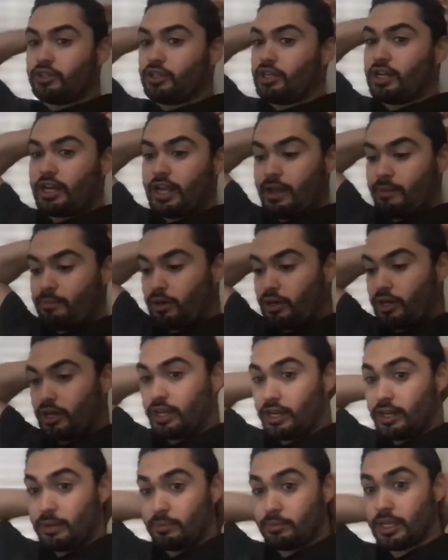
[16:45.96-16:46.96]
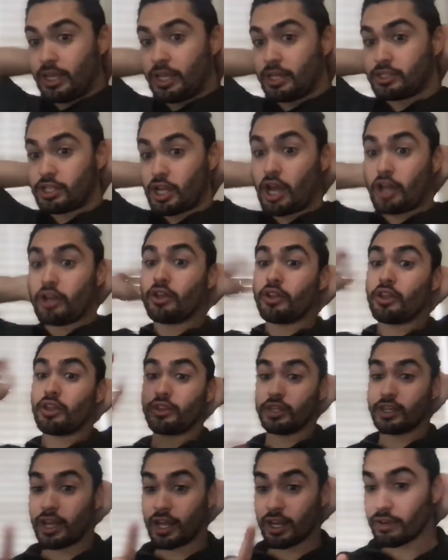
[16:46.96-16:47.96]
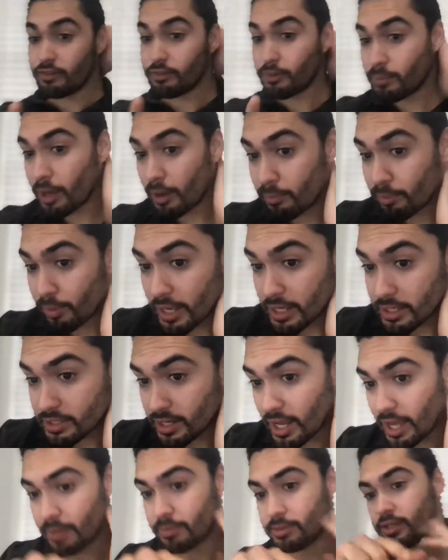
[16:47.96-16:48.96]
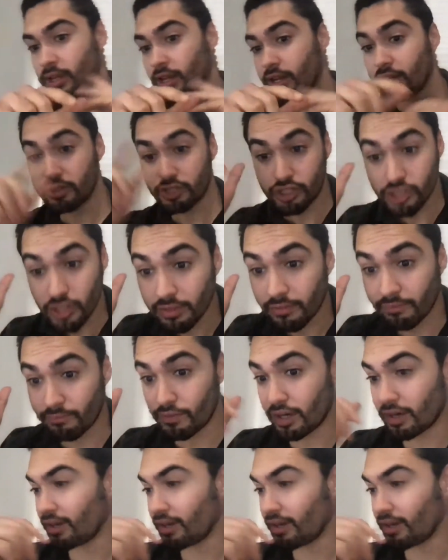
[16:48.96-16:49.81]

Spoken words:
look at market updates. Another thing I love about PriceLabs, and I'll show.